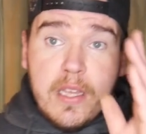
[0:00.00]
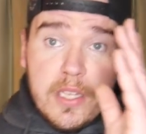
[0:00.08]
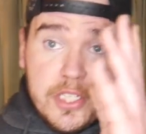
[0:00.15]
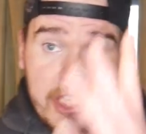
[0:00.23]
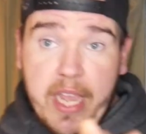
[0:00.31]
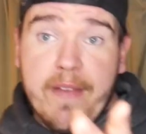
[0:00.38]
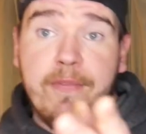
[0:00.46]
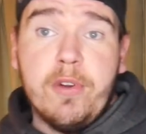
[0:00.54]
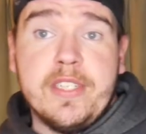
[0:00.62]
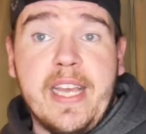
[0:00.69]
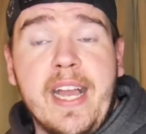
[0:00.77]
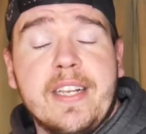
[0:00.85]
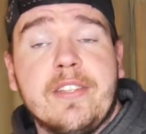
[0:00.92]
JM4
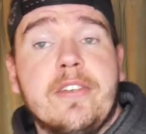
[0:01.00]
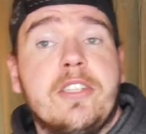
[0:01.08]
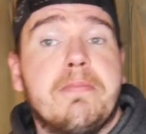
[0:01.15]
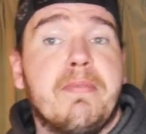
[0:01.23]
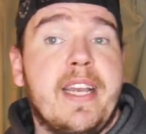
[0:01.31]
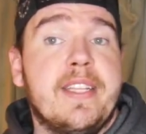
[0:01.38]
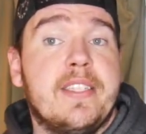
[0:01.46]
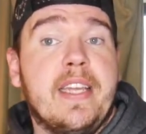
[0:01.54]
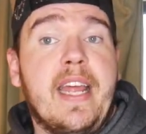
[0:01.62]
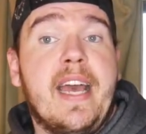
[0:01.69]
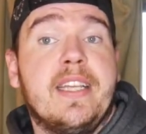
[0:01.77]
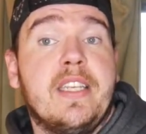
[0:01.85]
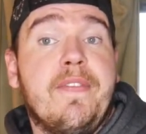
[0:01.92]
Tactical explains it
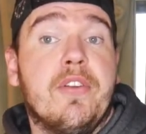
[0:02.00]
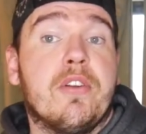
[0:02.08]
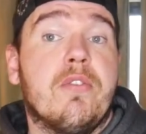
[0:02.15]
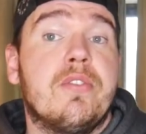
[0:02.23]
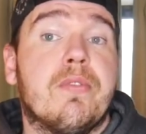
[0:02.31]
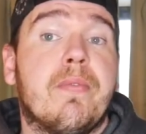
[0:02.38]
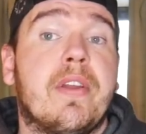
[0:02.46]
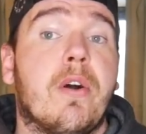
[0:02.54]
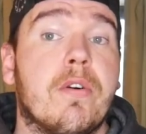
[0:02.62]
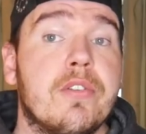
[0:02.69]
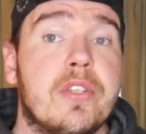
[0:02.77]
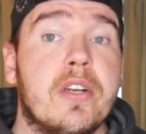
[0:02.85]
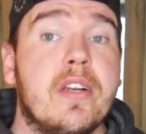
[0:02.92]
as if you're going to
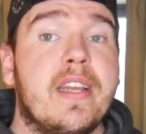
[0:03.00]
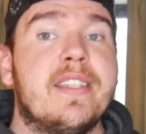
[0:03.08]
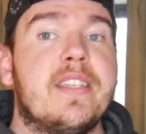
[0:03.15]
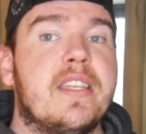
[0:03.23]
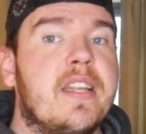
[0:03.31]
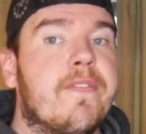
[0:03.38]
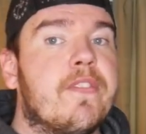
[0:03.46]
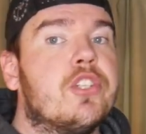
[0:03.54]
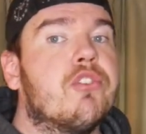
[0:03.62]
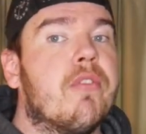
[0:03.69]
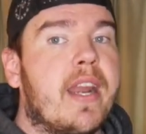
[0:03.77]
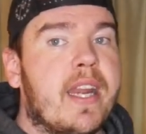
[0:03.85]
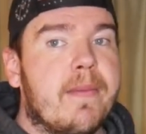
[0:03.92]
reholster, it's a different
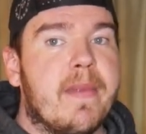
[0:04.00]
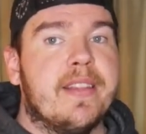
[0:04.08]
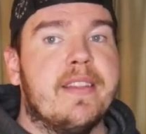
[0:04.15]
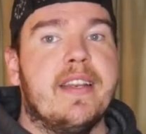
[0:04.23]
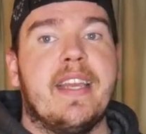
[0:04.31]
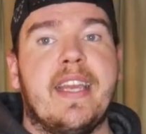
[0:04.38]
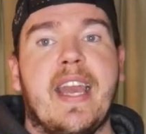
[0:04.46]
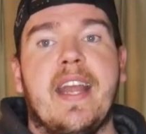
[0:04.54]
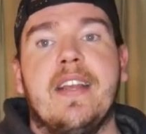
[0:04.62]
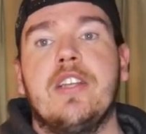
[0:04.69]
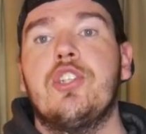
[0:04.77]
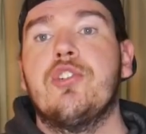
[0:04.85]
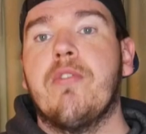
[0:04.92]
training method.
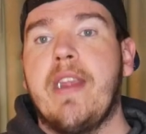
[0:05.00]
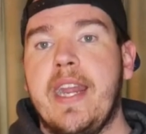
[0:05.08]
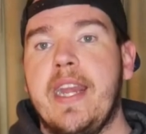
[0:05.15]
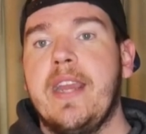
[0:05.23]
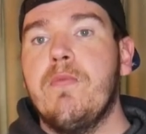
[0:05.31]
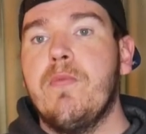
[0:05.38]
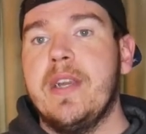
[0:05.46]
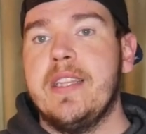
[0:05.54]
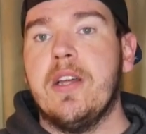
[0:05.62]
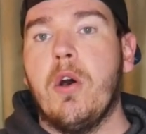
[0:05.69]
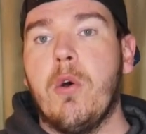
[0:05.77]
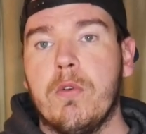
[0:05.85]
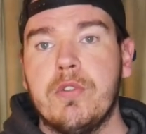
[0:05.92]
Again, training with
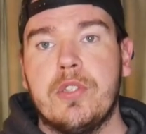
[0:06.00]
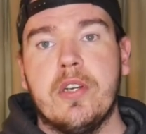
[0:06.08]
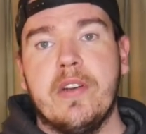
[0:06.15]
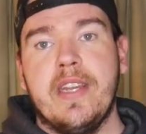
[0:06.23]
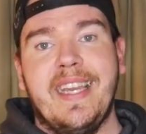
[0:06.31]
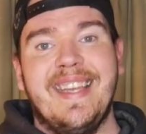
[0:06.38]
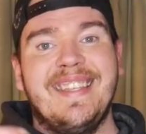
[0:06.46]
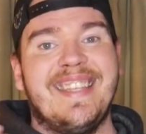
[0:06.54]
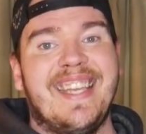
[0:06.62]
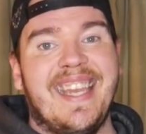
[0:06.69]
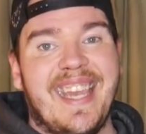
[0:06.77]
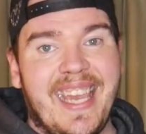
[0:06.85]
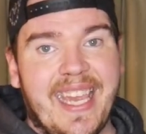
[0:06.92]
the holster is
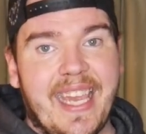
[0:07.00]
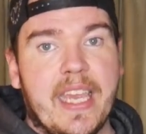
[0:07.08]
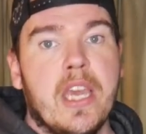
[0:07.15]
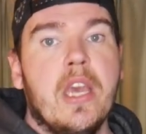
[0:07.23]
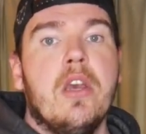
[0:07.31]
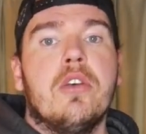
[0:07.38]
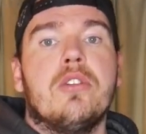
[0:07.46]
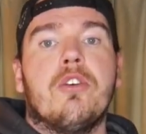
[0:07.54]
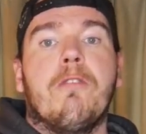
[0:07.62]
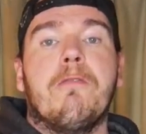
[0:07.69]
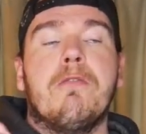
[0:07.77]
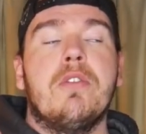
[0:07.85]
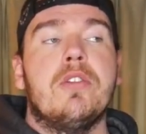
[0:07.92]
key.
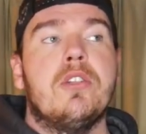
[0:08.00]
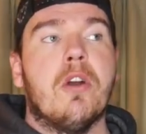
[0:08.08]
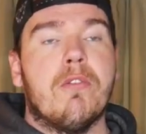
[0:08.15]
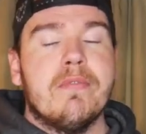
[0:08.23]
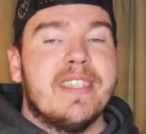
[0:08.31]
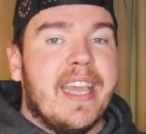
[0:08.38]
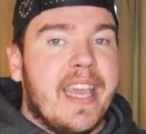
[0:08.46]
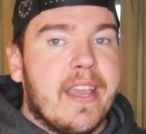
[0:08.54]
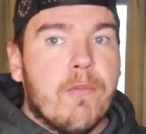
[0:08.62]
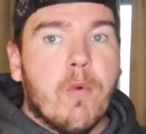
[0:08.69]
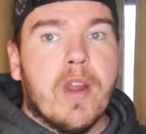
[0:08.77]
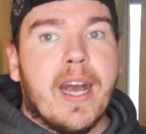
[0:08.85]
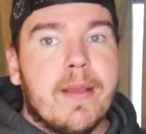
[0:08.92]
So don't take
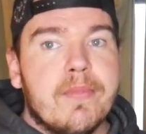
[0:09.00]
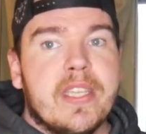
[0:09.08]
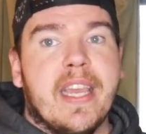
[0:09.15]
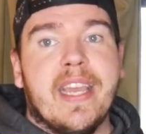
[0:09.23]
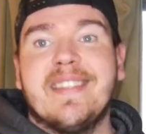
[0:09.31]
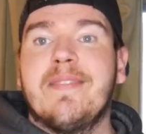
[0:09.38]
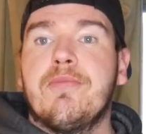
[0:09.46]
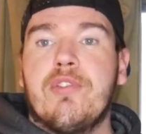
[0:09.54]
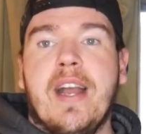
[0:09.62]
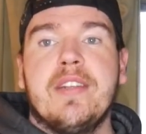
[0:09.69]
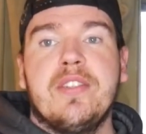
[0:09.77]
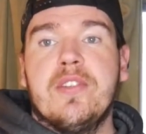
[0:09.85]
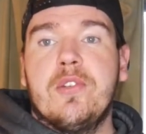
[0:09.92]
what I'm saying as I'm
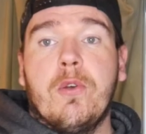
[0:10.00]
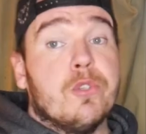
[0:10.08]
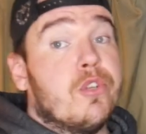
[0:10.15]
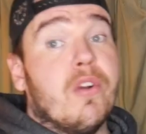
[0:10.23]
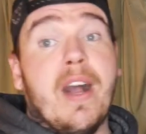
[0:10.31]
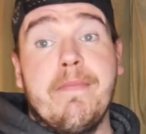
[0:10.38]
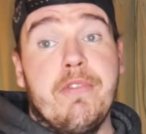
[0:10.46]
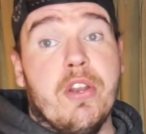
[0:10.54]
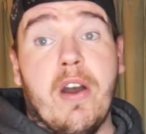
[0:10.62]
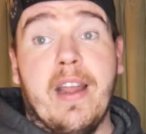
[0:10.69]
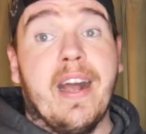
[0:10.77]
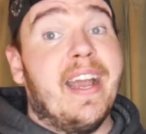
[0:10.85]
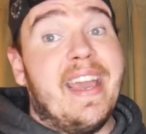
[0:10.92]
trashing this holster. I'm
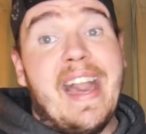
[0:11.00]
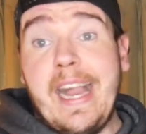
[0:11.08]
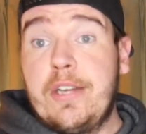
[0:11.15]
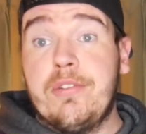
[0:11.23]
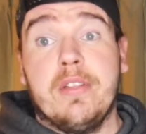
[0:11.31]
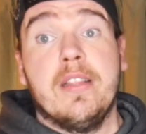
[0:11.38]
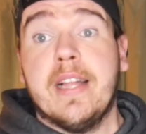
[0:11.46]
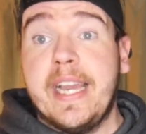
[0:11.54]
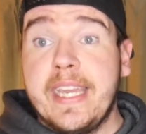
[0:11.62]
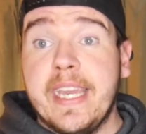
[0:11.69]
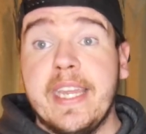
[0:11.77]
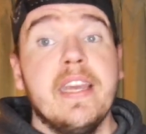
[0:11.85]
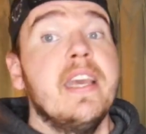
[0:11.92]
not. I actually
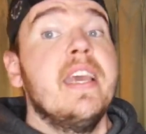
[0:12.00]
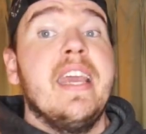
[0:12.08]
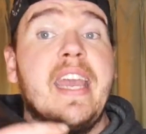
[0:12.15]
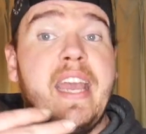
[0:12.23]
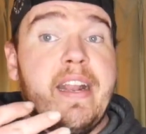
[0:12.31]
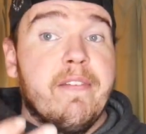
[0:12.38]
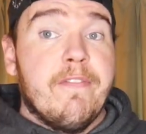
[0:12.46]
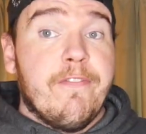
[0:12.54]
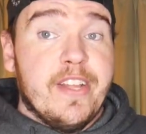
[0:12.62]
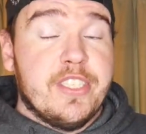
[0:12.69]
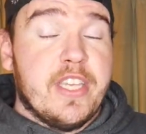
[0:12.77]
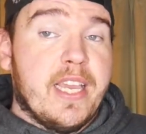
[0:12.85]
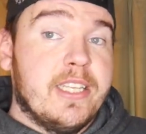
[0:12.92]
like it. It
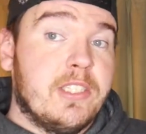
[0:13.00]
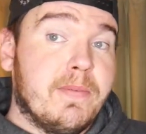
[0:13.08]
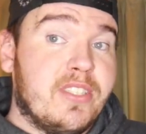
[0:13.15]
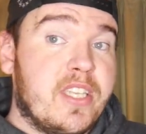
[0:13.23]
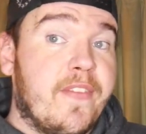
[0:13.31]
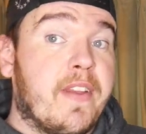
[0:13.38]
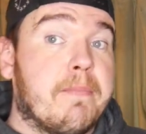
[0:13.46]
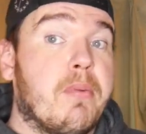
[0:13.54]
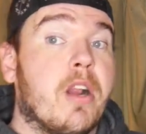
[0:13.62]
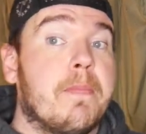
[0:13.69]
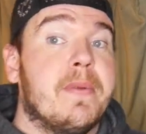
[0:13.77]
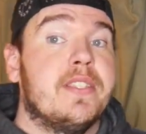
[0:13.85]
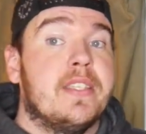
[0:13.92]
fits a specific
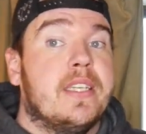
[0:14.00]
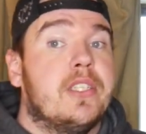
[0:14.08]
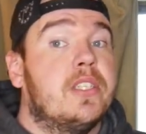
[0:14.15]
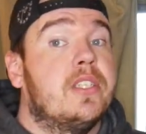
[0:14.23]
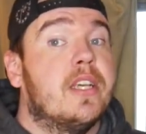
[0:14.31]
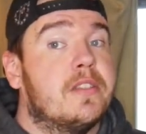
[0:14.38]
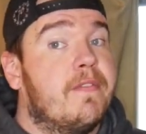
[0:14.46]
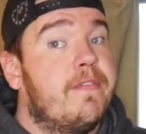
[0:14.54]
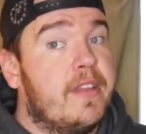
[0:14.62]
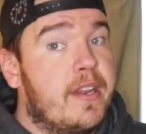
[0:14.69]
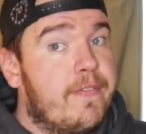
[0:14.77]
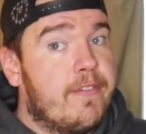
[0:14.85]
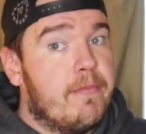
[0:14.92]
purpose. It just doesn't
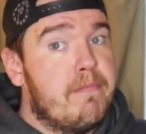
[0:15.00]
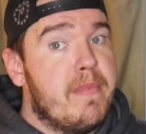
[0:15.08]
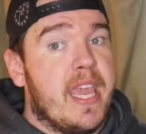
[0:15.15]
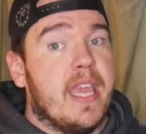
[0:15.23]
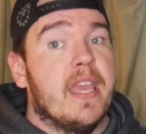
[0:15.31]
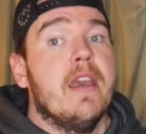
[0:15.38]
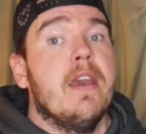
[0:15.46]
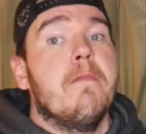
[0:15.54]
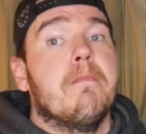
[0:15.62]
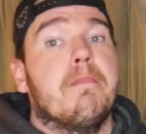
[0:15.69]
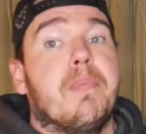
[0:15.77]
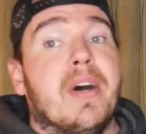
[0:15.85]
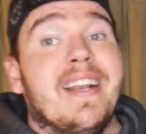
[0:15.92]
fit it for me.
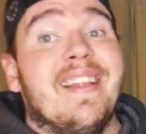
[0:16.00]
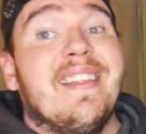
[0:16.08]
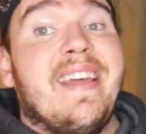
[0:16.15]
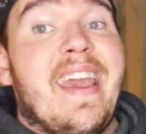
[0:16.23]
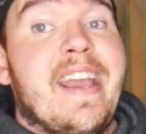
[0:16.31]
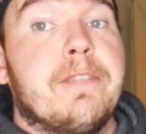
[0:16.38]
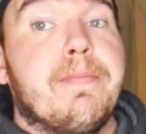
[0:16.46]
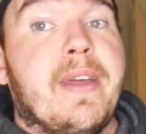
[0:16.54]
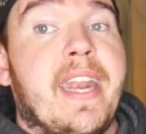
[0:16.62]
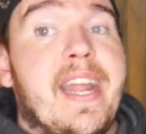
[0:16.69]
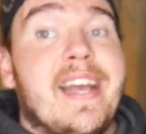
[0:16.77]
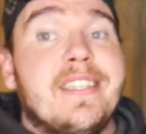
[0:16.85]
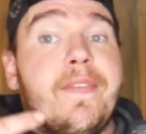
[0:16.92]
But they explain
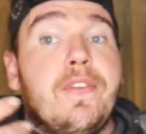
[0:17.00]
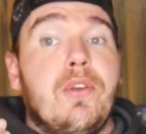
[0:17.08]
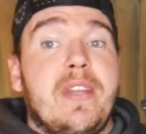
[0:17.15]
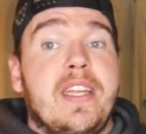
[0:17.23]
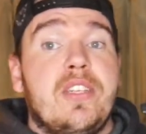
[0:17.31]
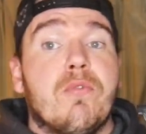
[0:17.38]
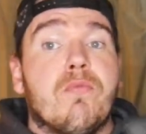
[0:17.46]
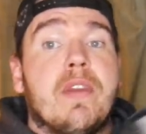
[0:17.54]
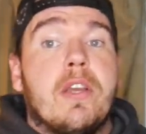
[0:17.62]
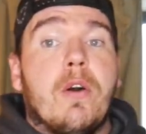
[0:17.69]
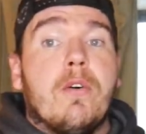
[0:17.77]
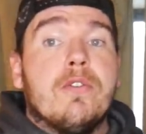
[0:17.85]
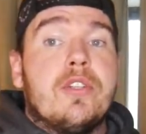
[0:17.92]
it as if you need to
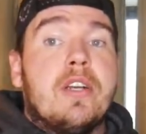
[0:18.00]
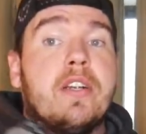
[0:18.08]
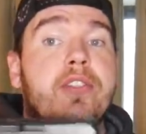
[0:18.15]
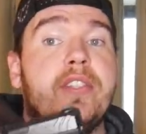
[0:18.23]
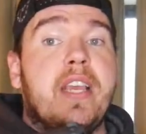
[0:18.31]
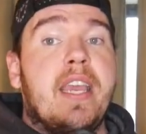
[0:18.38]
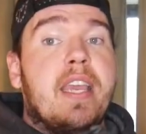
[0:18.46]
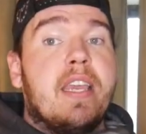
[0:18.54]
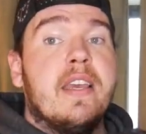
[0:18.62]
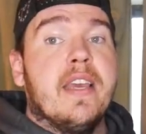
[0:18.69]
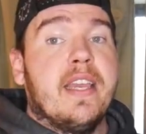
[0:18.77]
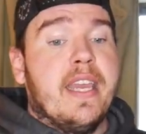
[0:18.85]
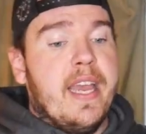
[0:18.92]
reholster, say,
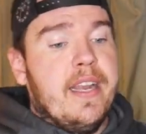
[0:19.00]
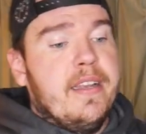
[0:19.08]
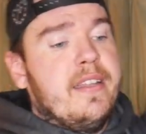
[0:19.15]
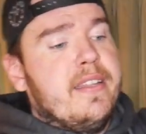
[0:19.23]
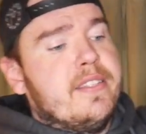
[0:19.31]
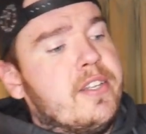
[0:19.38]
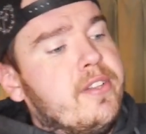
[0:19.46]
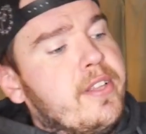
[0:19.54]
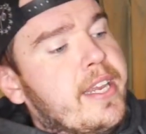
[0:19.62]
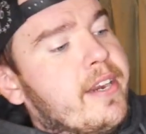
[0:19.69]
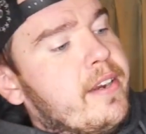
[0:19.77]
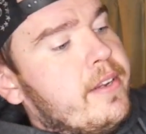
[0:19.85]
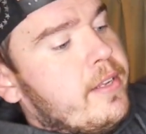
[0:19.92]
again, it's clear.